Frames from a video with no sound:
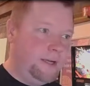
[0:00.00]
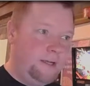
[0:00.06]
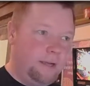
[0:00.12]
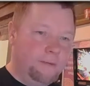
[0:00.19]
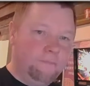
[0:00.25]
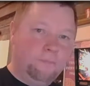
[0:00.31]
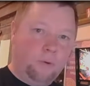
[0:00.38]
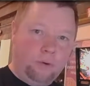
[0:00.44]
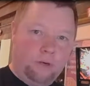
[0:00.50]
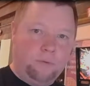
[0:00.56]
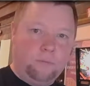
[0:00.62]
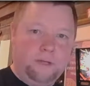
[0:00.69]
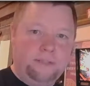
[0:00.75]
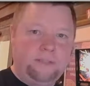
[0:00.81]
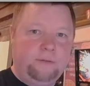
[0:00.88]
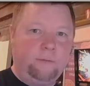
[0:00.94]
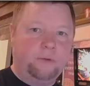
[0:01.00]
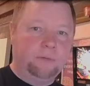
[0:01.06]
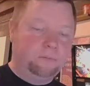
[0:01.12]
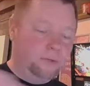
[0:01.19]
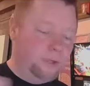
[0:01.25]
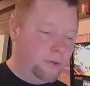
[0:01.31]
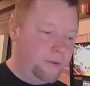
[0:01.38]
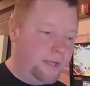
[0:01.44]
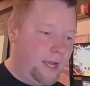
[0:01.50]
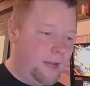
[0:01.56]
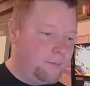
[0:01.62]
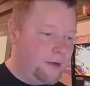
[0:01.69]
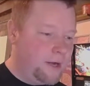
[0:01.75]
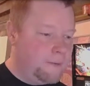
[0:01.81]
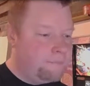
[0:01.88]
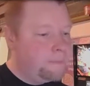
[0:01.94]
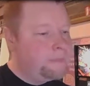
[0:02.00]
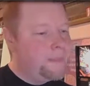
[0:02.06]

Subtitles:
important ones if you want to blow the game up.